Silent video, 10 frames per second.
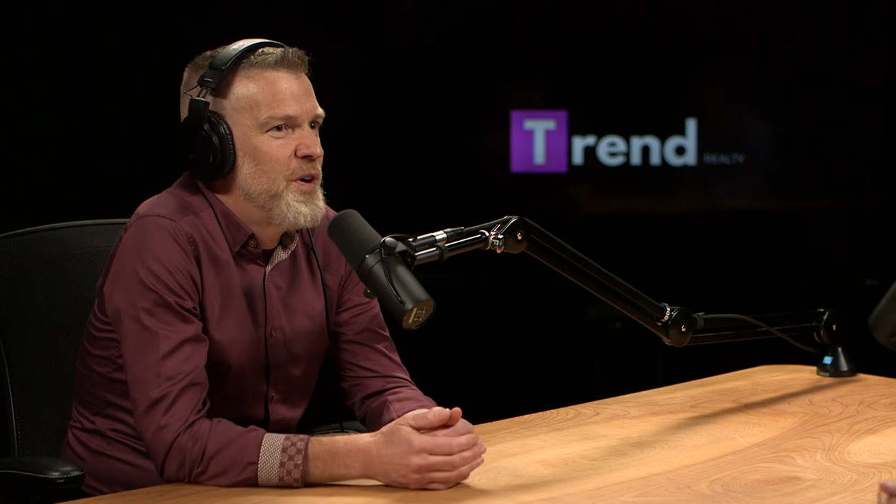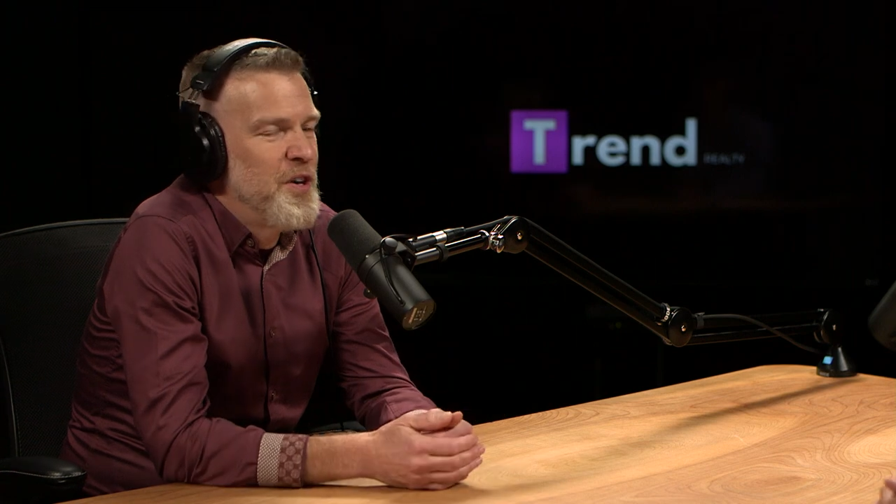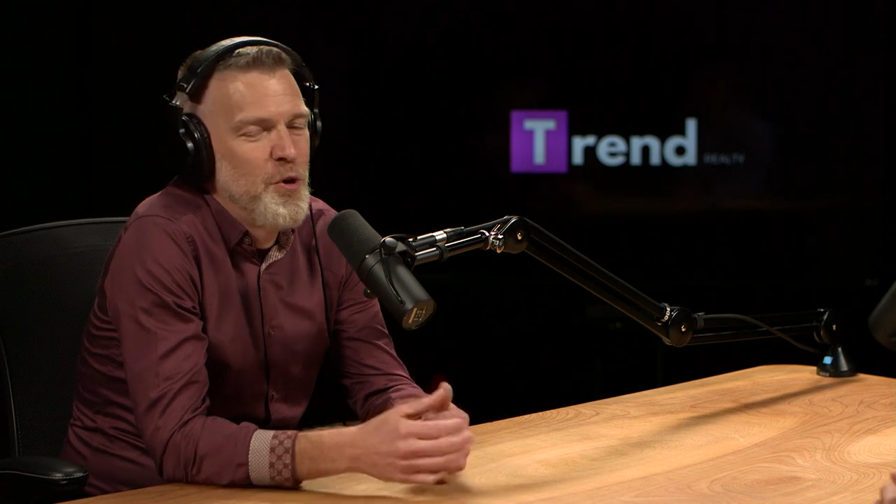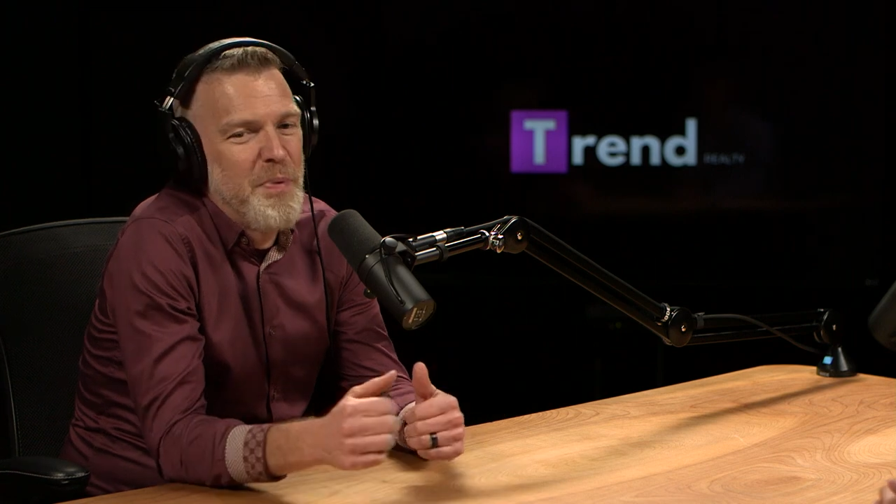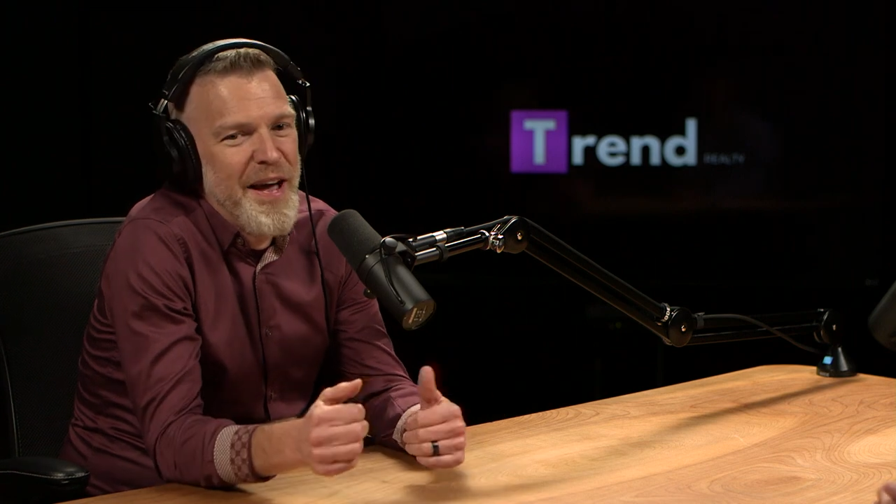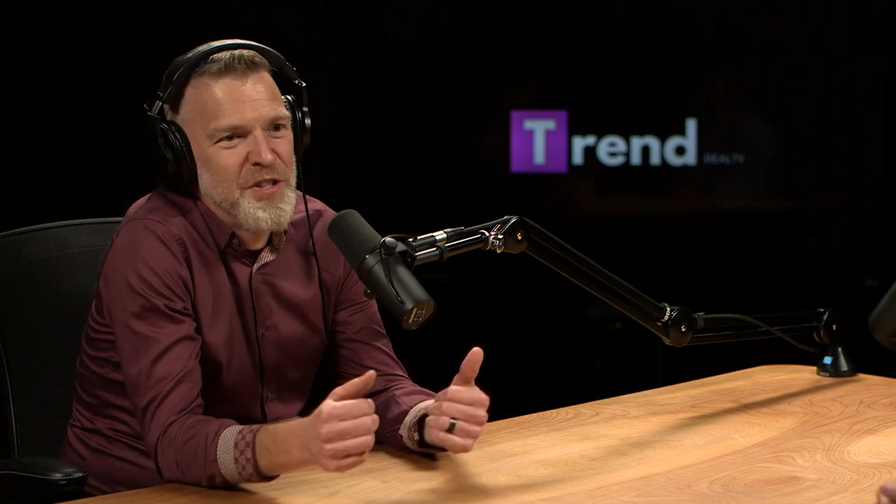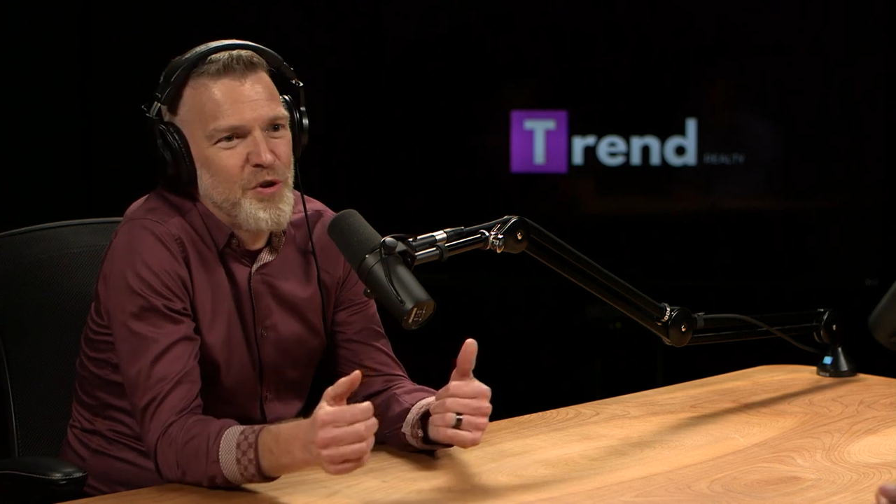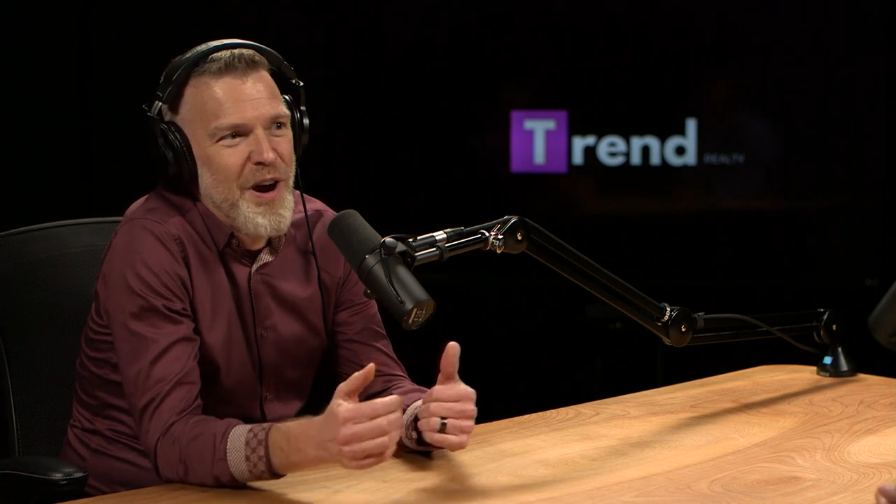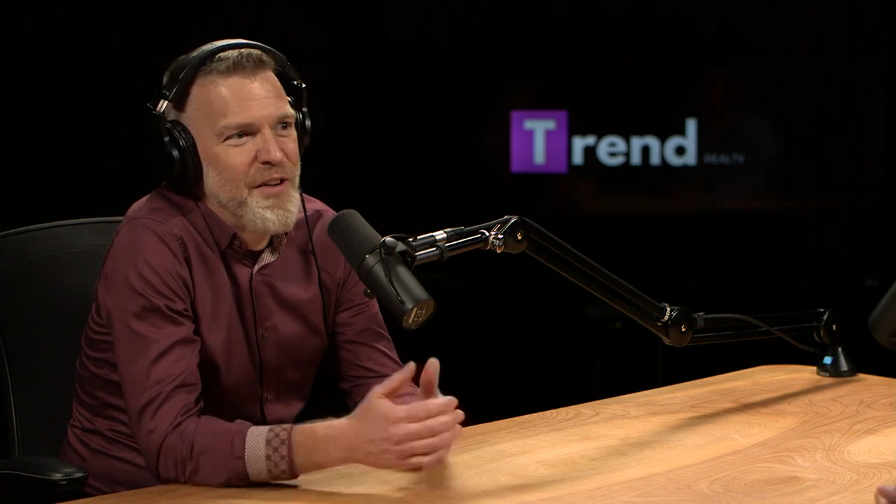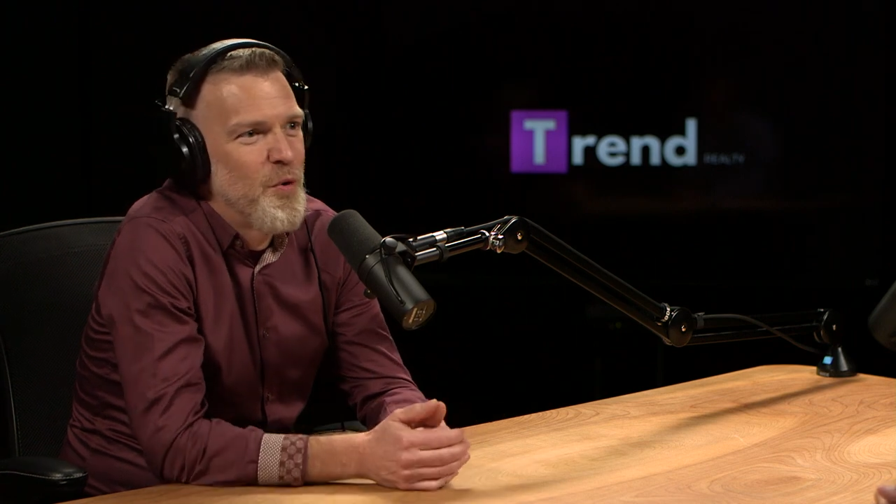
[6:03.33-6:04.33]
A UPS
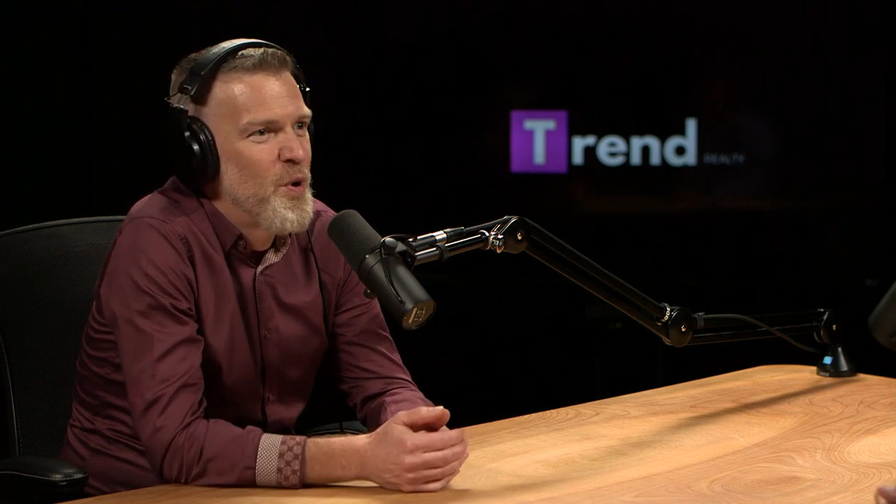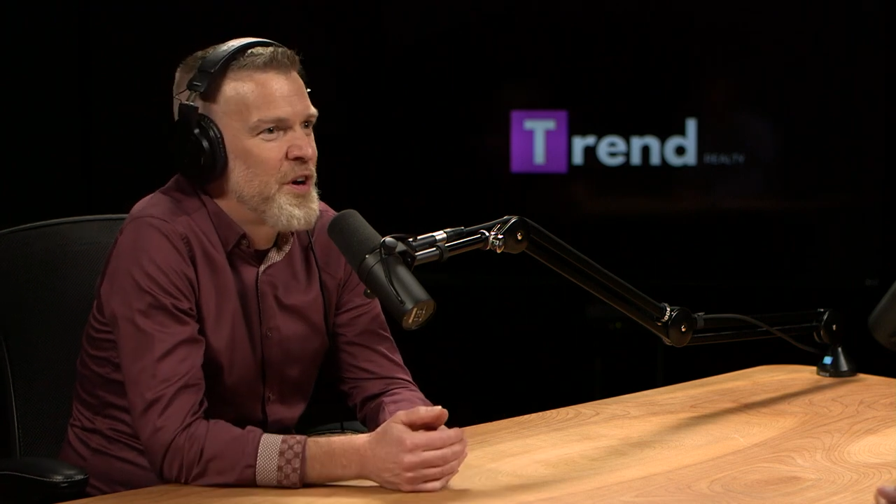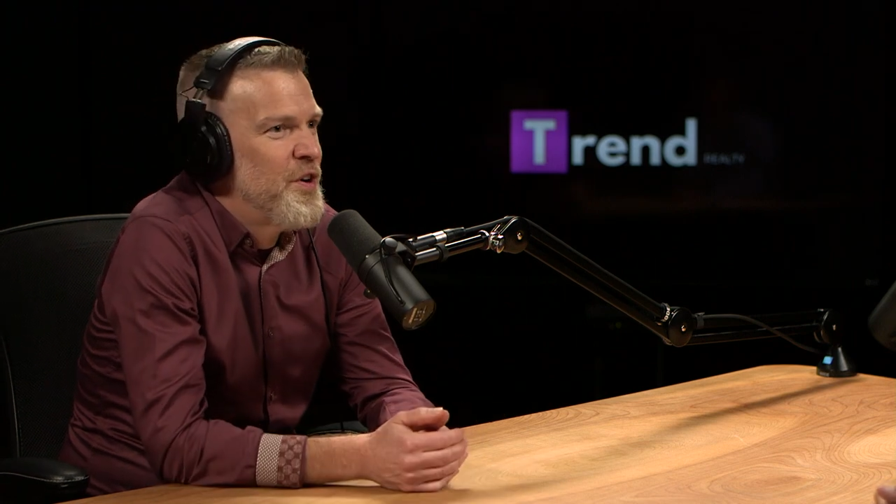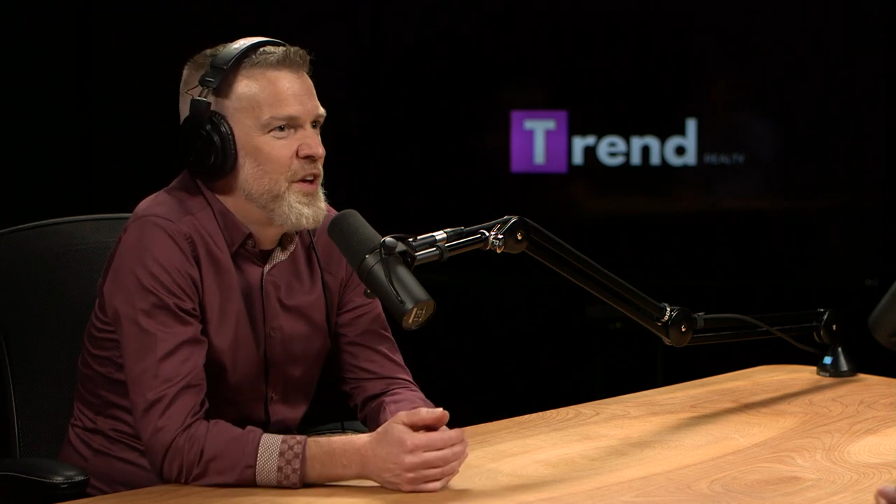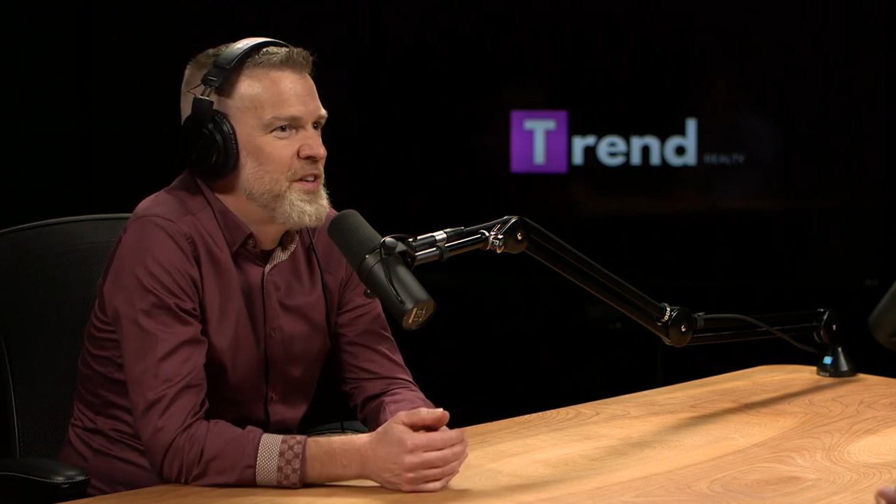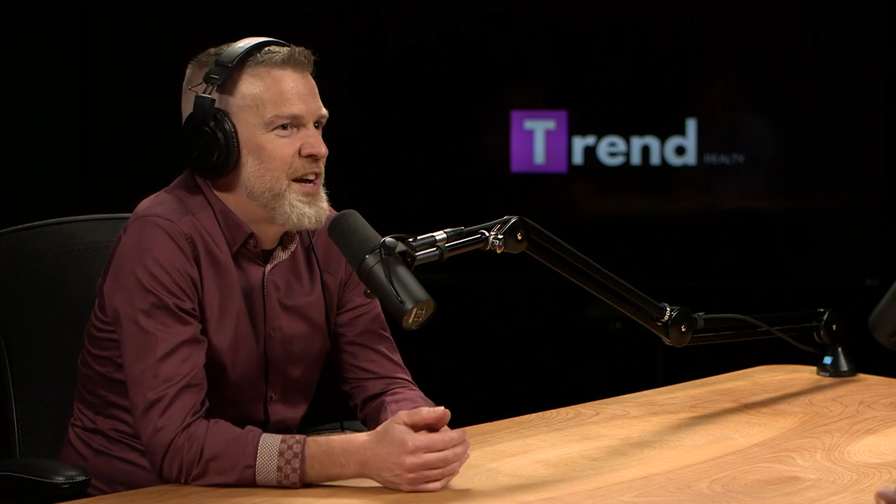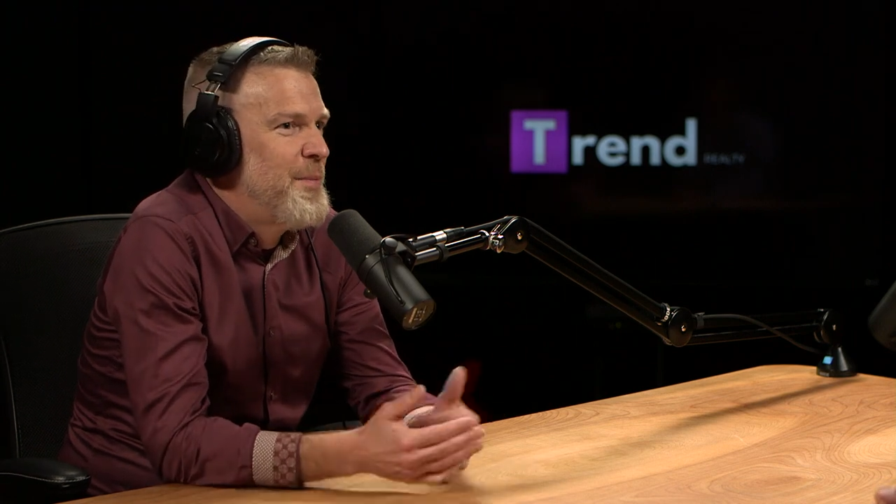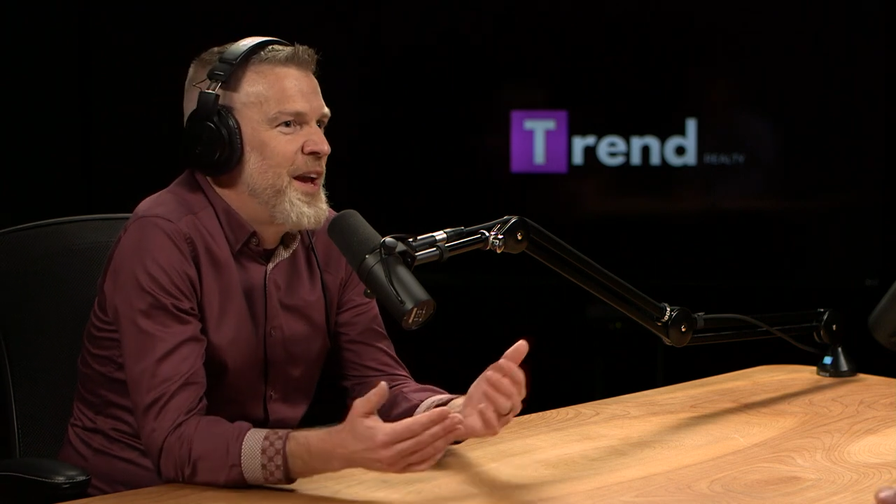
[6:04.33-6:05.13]
driver working all the time,